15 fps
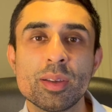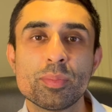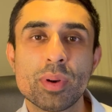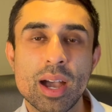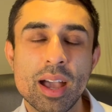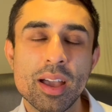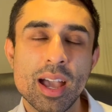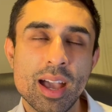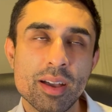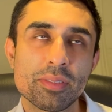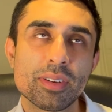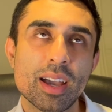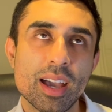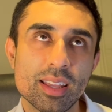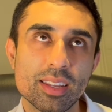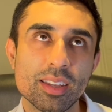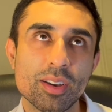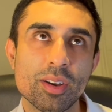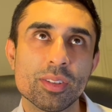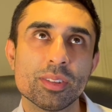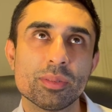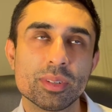but I have had it
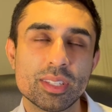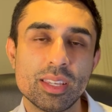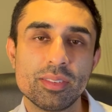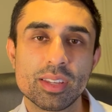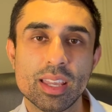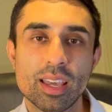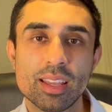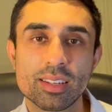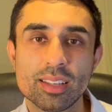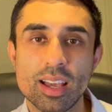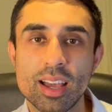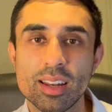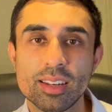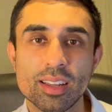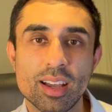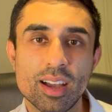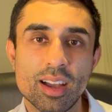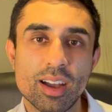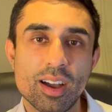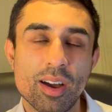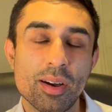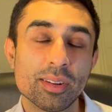on the receiving end, and
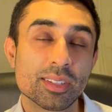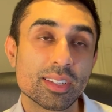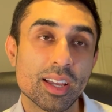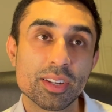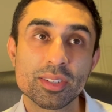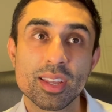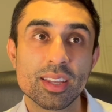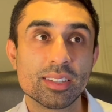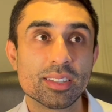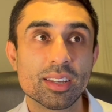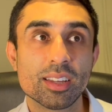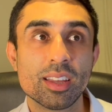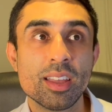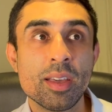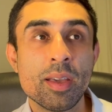honestly, I just hate it.